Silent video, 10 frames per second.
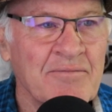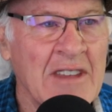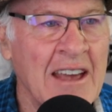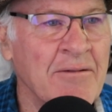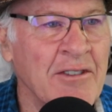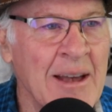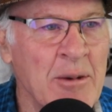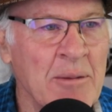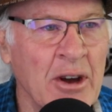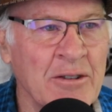And
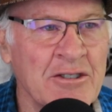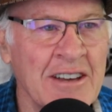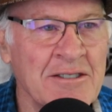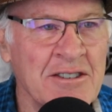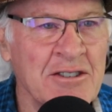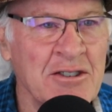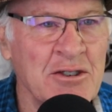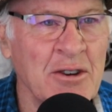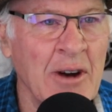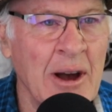Fleming Bo Jensen, did
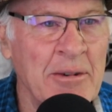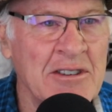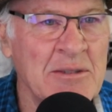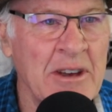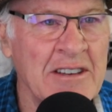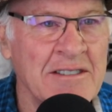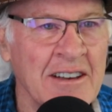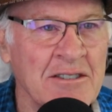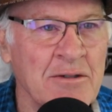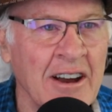you go up in the
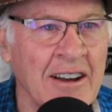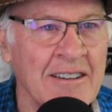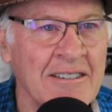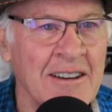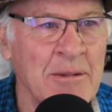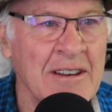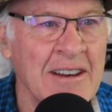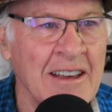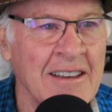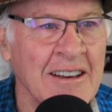SpaceX rocket? I
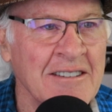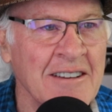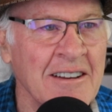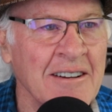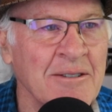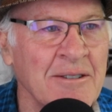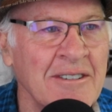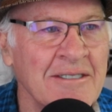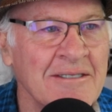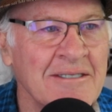mean, hey, that's kind of cool.